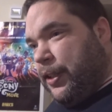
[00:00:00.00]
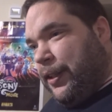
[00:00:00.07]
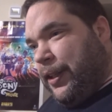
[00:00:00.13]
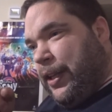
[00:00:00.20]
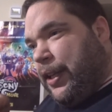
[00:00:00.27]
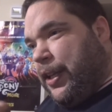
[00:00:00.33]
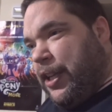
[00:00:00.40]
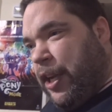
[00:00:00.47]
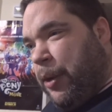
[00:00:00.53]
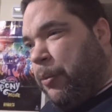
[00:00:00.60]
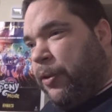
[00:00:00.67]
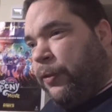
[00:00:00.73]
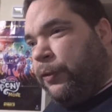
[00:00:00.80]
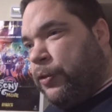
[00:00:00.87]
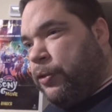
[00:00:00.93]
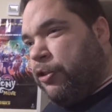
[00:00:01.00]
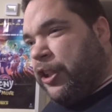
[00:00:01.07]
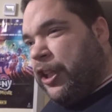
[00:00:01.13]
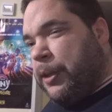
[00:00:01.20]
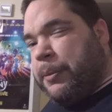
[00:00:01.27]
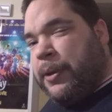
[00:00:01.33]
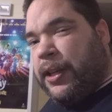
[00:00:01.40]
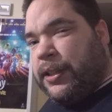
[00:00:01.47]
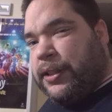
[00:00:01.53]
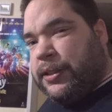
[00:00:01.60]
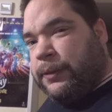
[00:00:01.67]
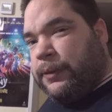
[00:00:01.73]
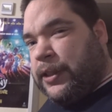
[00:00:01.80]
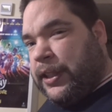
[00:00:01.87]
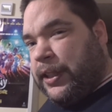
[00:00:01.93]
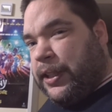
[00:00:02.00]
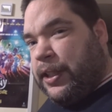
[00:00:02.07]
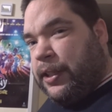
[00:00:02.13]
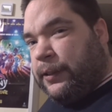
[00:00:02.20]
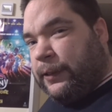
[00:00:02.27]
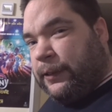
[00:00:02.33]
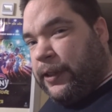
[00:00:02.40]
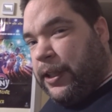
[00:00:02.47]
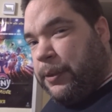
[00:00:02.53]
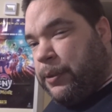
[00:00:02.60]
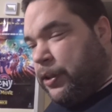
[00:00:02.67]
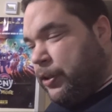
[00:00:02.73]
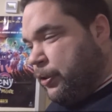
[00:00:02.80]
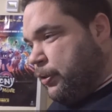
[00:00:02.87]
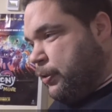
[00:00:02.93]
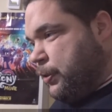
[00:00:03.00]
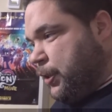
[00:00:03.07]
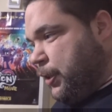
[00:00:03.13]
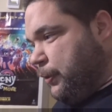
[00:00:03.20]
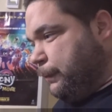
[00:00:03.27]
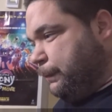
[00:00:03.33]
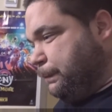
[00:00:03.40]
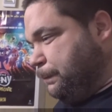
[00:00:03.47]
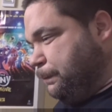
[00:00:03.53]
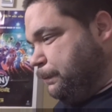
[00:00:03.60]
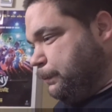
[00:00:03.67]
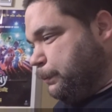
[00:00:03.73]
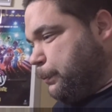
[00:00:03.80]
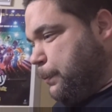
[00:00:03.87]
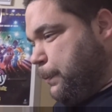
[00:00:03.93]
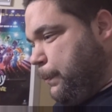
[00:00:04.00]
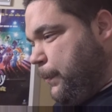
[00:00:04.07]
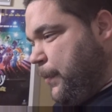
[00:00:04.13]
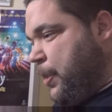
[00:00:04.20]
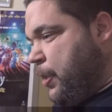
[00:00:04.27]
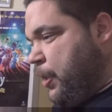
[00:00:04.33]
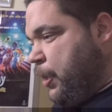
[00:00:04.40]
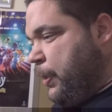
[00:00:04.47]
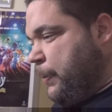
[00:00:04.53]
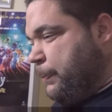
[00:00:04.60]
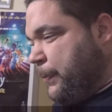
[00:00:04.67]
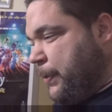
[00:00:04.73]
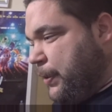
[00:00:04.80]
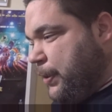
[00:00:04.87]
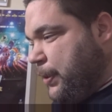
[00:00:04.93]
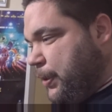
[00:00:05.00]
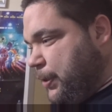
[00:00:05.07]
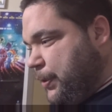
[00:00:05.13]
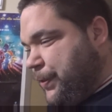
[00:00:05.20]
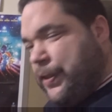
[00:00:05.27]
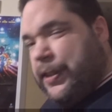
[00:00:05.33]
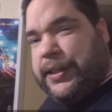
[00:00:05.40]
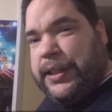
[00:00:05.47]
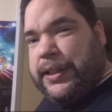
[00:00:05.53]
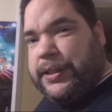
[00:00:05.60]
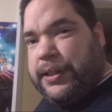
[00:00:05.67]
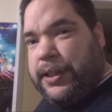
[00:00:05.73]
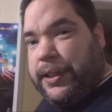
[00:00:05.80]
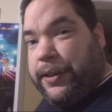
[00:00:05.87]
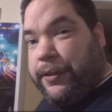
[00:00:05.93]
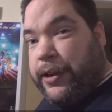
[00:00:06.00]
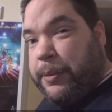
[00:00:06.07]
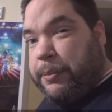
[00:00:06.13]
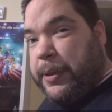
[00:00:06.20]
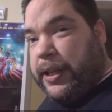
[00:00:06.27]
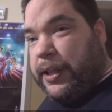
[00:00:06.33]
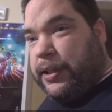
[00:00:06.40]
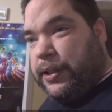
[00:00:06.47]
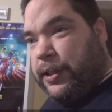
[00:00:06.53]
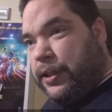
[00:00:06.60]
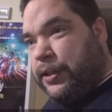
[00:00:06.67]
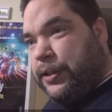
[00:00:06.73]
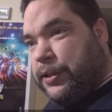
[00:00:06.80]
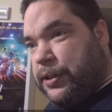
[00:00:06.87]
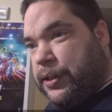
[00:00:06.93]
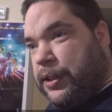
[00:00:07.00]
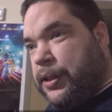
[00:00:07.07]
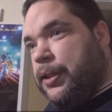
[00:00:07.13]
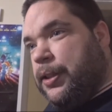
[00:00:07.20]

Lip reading: That came with 4 GB of DDR3 when I got it. 1333 MHz.